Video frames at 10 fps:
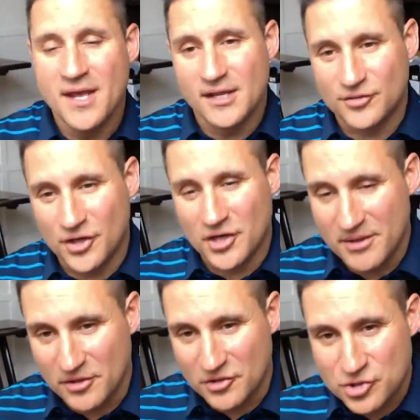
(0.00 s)
is going to
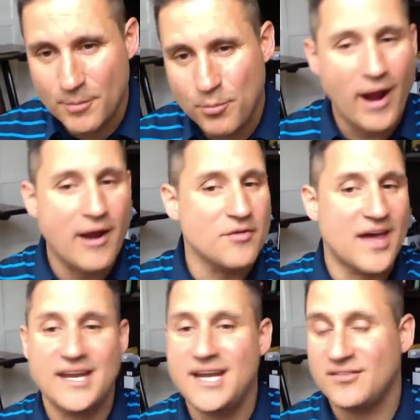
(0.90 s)
be the tripwire
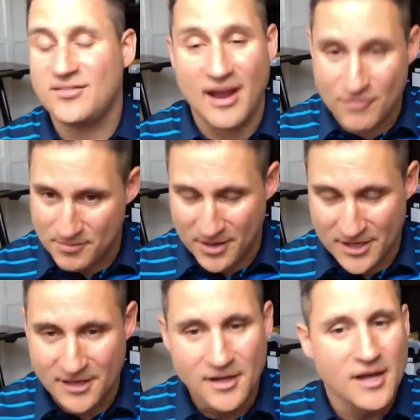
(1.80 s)
that hits
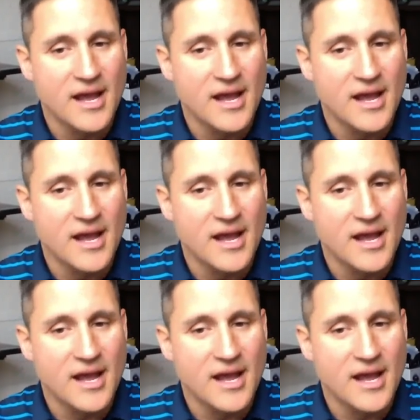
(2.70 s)
everybody.